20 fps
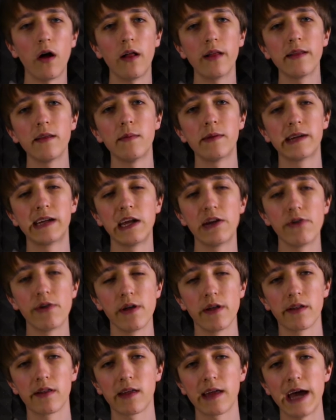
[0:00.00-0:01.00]
all the
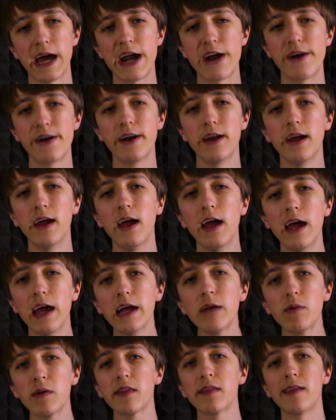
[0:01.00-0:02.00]
materials gathered,
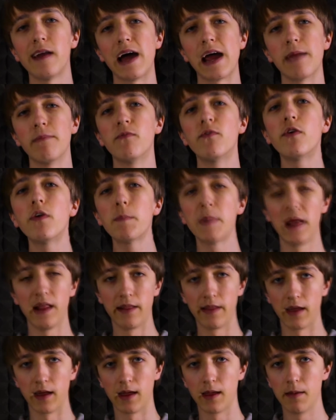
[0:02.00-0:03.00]
it was time for
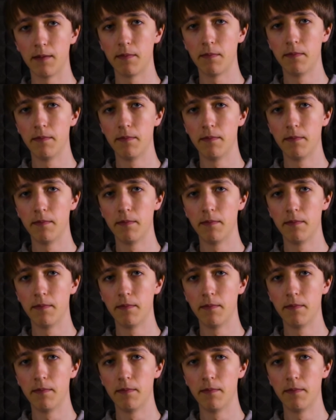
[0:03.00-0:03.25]
building.